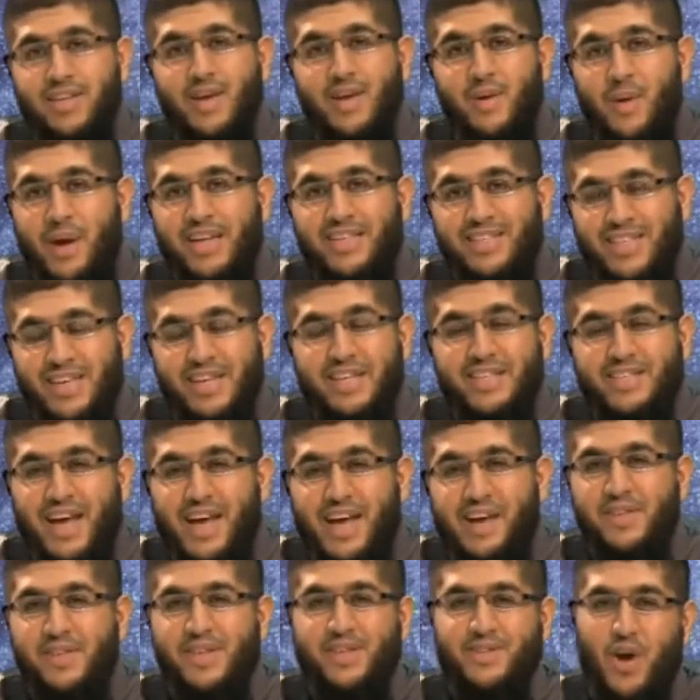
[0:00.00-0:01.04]
They want to sit
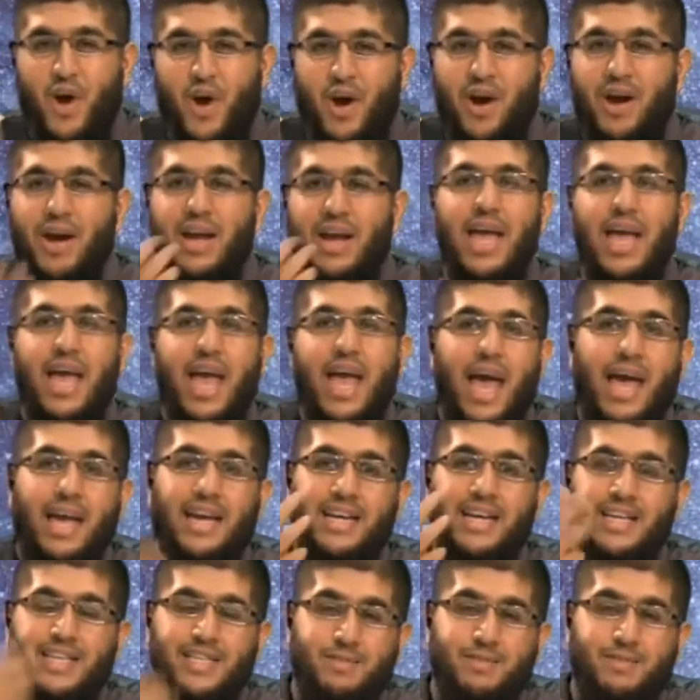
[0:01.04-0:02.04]
inside of this car and